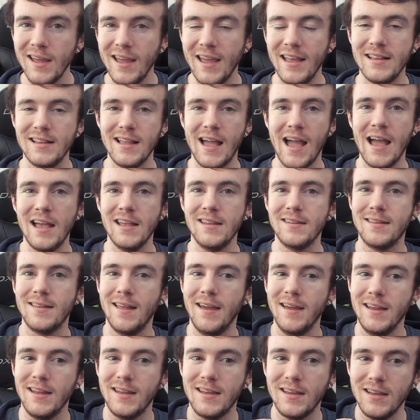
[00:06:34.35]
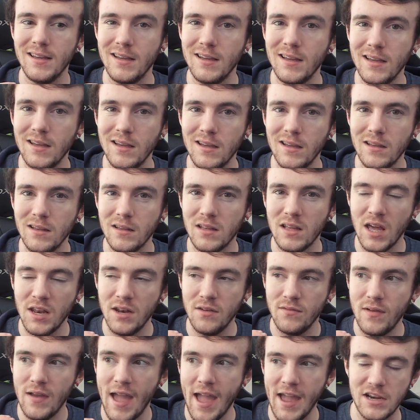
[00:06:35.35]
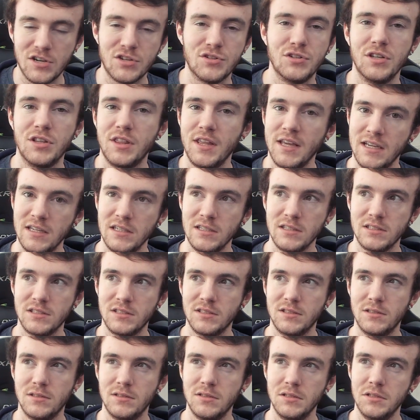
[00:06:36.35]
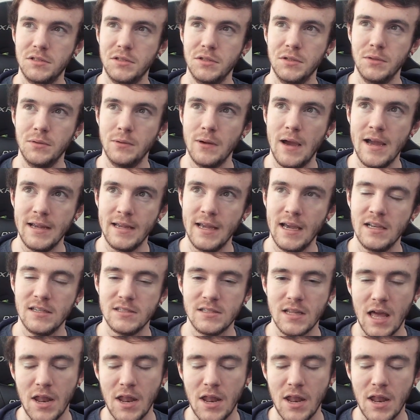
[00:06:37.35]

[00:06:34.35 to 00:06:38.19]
It has like kind of extra things to do, I guess.